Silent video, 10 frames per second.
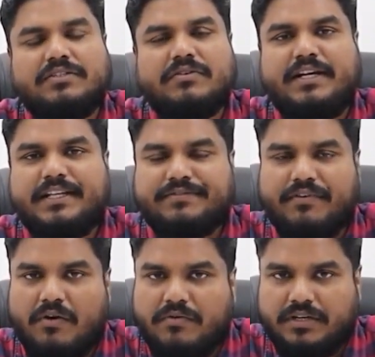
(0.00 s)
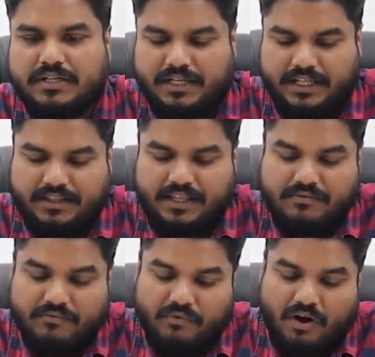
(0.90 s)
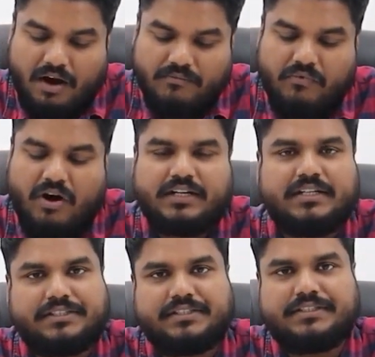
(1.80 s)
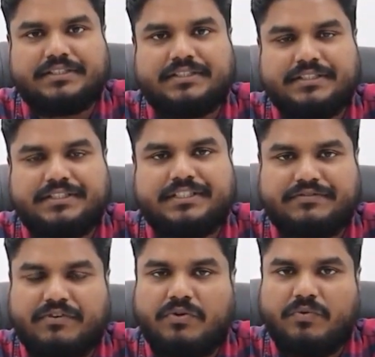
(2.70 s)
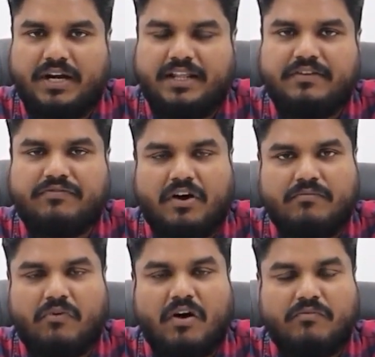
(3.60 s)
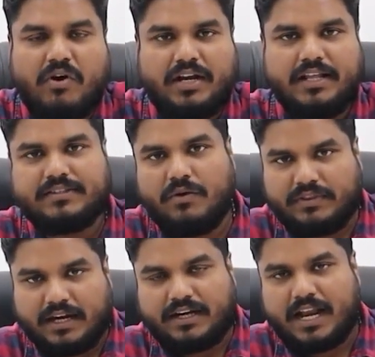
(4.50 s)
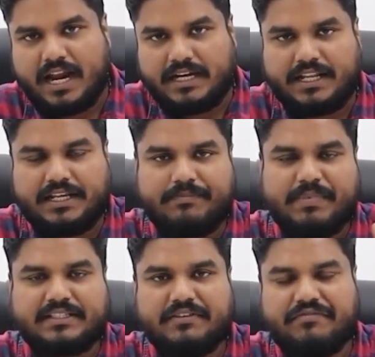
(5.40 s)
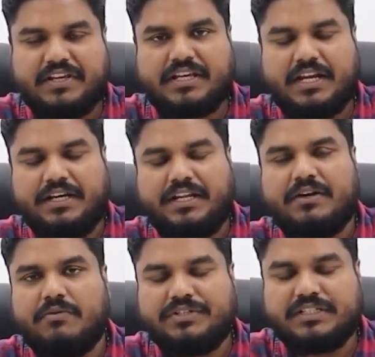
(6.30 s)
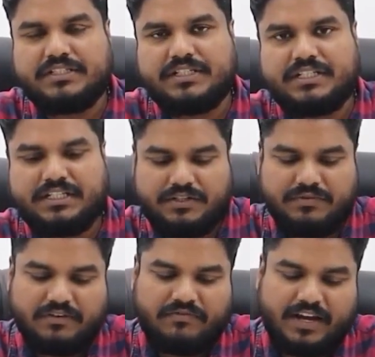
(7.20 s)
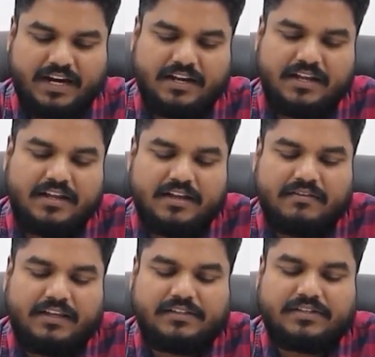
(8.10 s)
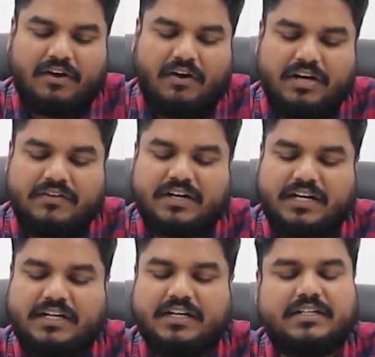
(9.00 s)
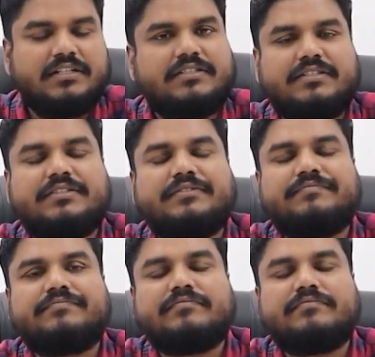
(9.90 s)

So it is found in the warm waters. It is found only in the warm waters, South Atlantic, Pacific, Indian Ocean region. You will find these Olive Ridley turtles.